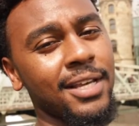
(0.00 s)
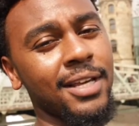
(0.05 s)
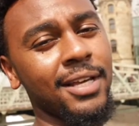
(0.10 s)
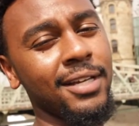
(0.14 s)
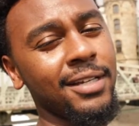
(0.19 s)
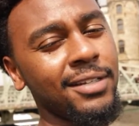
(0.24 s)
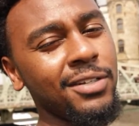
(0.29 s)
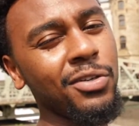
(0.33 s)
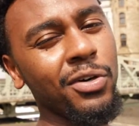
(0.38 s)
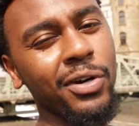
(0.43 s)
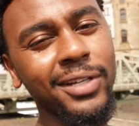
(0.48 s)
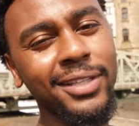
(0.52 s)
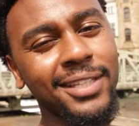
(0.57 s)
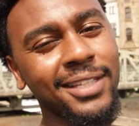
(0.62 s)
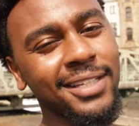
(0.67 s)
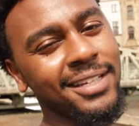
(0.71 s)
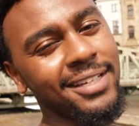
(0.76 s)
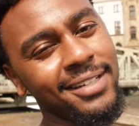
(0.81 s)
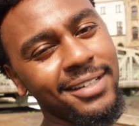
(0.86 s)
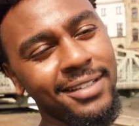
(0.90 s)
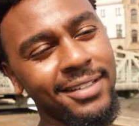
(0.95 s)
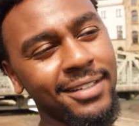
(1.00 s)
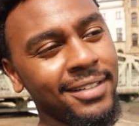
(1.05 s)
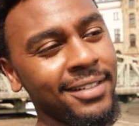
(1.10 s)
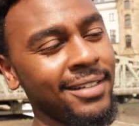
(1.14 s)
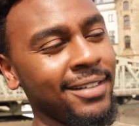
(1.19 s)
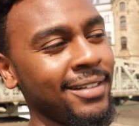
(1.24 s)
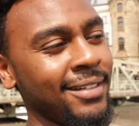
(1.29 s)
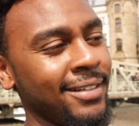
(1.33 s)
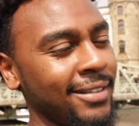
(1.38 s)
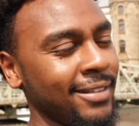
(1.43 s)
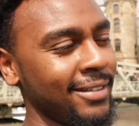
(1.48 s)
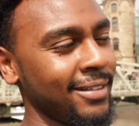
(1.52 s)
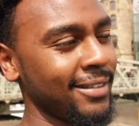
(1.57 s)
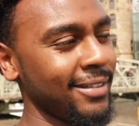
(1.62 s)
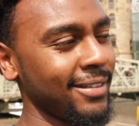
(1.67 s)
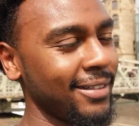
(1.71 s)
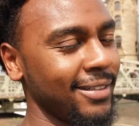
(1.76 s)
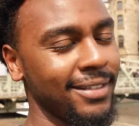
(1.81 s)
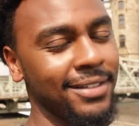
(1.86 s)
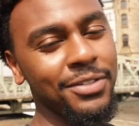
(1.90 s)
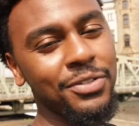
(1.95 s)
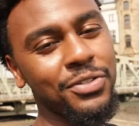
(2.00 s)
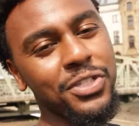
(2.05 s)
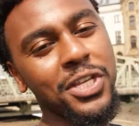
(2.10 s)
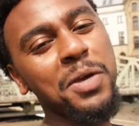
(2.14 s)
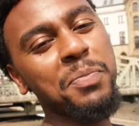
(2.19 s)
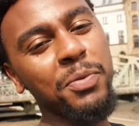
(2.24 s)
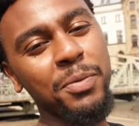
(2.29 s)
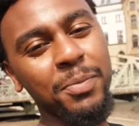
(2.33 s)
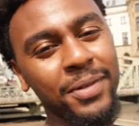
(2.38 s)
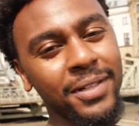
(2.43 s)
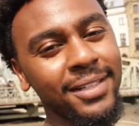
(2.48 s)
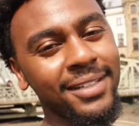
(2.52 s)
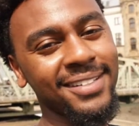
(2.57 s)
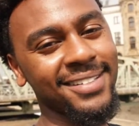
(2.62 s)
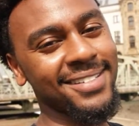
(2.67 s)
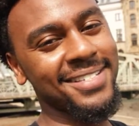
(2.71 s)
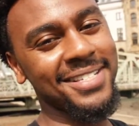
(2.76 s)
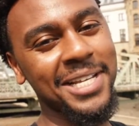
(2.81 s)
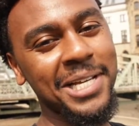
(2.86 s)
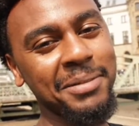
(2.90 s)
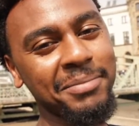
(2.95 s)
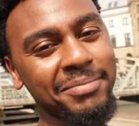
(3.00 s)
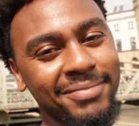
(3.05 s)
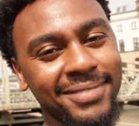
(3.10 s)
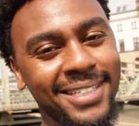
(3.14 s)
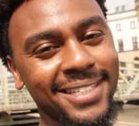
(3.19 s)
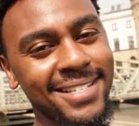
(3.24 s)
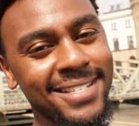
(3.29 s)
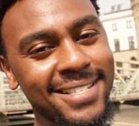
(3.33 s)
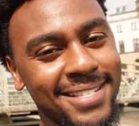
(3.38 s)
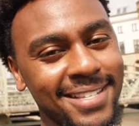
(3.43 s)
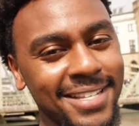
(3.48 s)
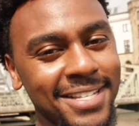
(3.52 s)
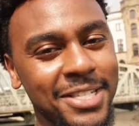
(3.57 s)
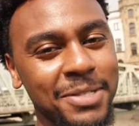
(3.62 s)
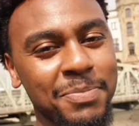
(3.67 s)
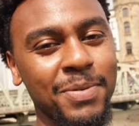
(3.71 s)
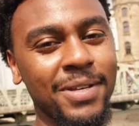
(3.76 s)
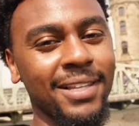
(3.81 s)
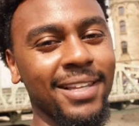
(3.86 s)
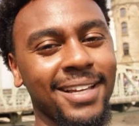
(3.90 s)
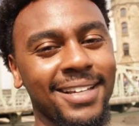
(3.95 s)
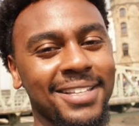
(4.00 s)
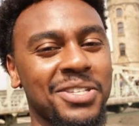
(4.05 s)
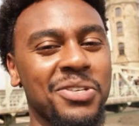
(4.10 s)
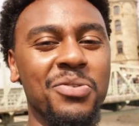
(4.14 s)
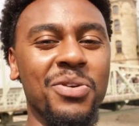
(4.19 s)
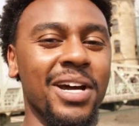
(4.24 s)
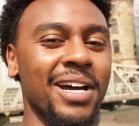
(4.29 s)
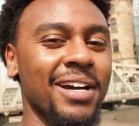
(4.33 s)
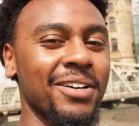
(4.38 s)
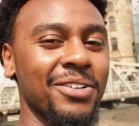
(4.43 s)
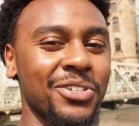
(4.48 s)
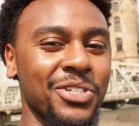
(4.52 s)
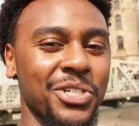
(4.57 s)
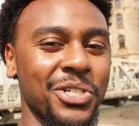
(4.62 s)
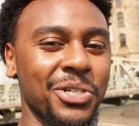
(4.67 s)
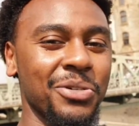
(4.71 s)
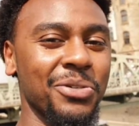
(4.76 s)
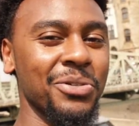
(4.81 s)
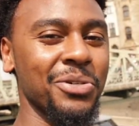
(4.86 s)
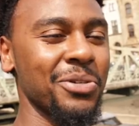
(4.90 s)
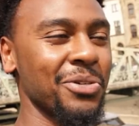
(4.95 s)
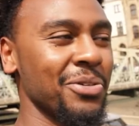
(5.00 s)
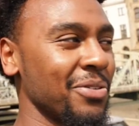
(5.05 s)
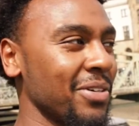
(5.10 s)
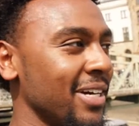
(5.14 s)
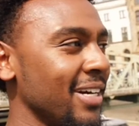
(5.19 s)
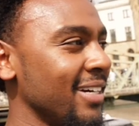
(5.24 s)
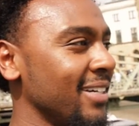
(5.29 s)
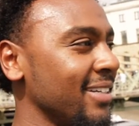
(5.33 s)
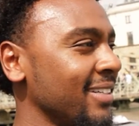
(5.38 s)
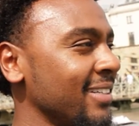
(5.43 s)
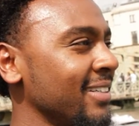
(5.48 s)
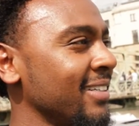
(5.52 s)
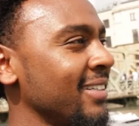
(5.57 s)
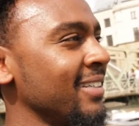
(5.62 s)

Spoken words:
And you know, at the end, you tip them a little something because they spent like 2 hours showing you around.